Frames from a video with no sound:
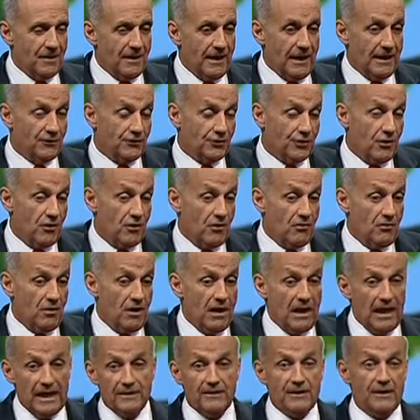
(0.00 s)
And so
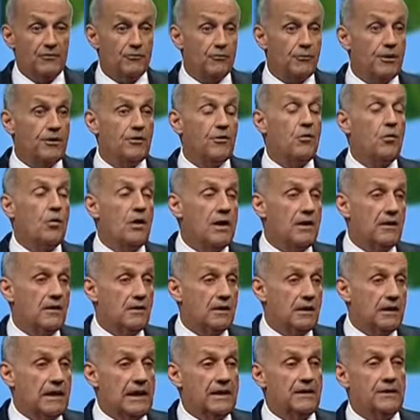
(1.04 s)
I did real
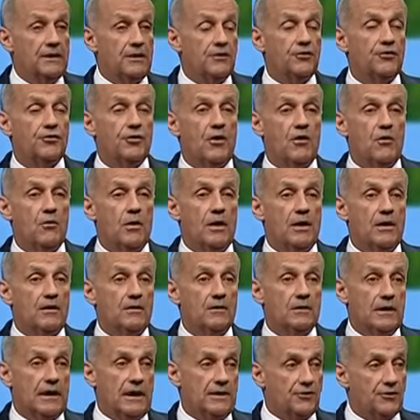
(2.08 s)
well, and I did so
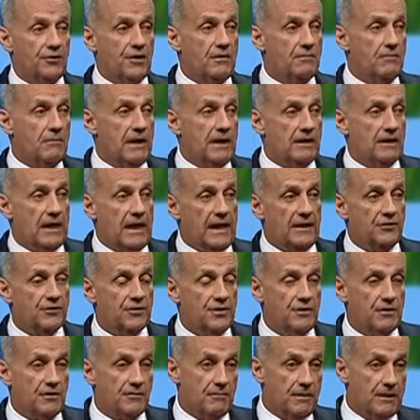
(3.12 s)
well that I skipped my
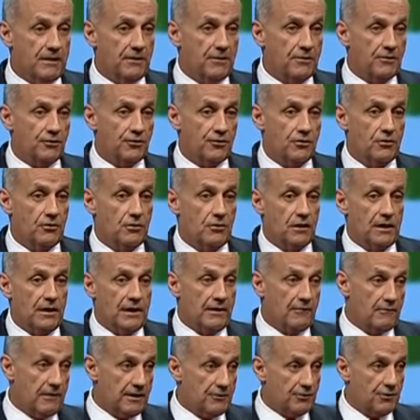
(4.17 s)
last year of medical school and
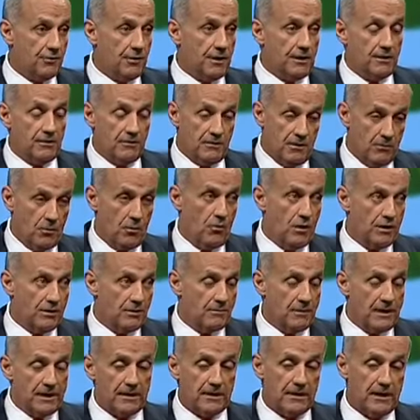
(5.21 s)
I graduated number one
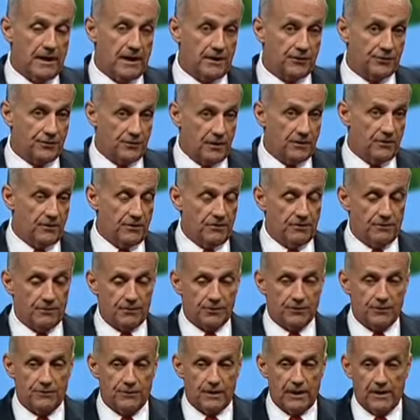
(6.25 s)
in my class at the
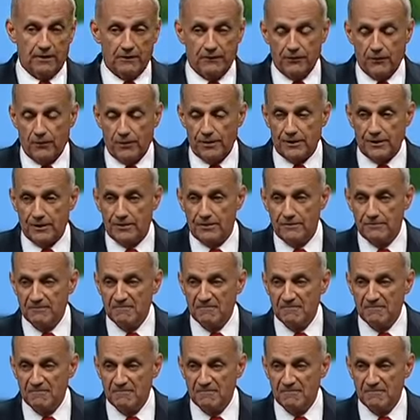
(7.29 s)
University of California.